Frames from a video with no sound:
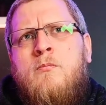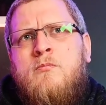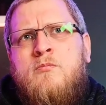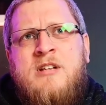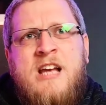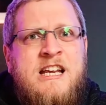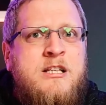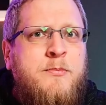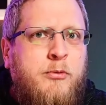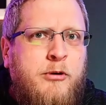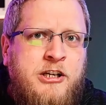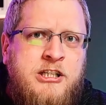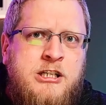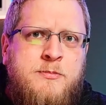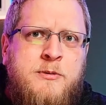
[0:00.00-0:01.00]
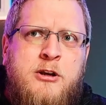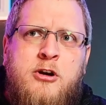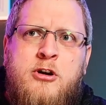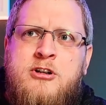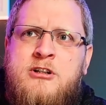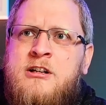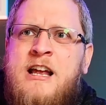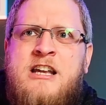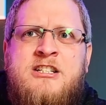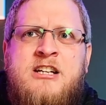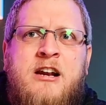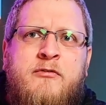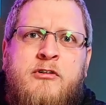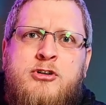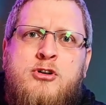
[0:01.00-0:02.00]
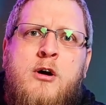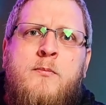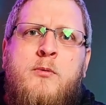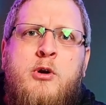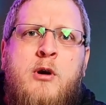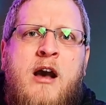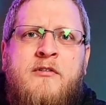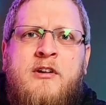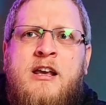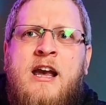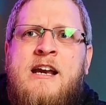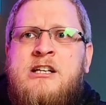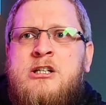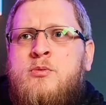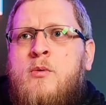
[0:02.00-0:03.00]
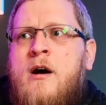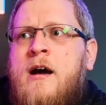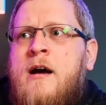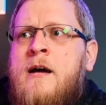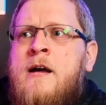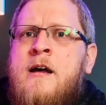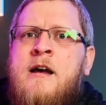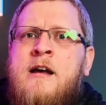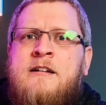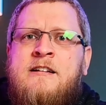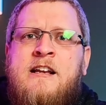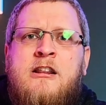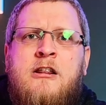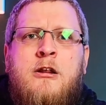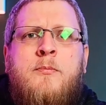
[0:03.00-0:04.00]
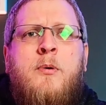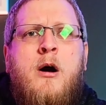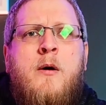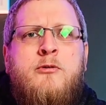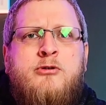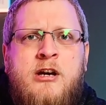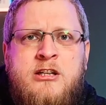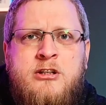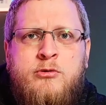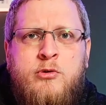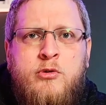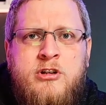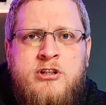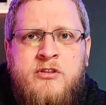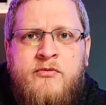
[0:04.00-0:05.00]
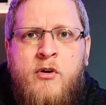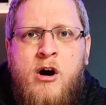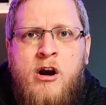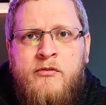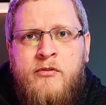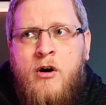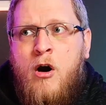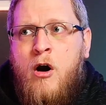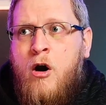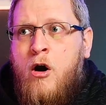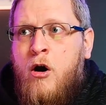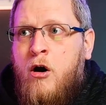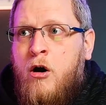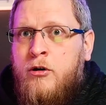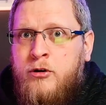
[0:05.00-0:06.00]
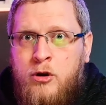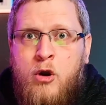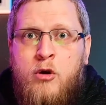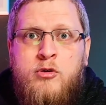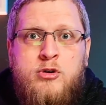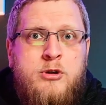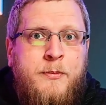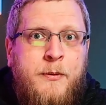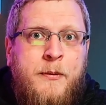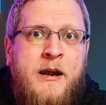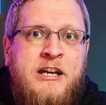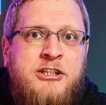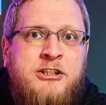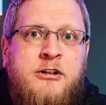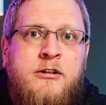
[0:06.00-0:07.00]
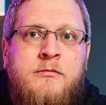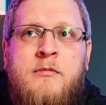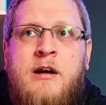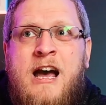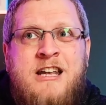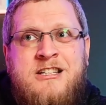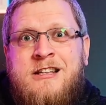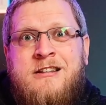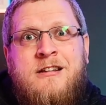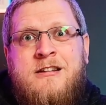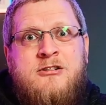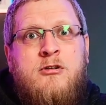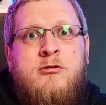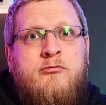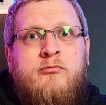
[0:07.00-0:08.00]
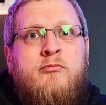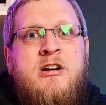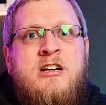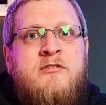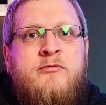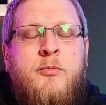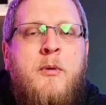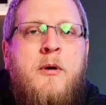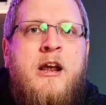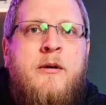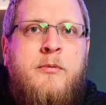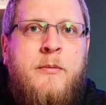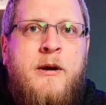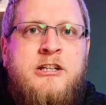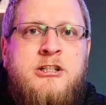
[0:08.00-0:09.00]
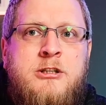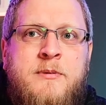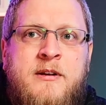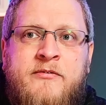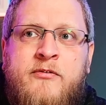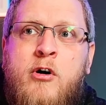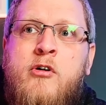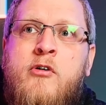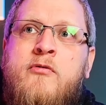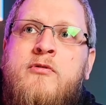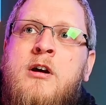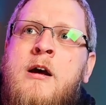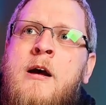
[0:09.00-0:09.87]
data breaches, because let's say, for example, you have a case where neither the perpetrator or the survivor are known to probation, as in there's no reason for probation to be involved,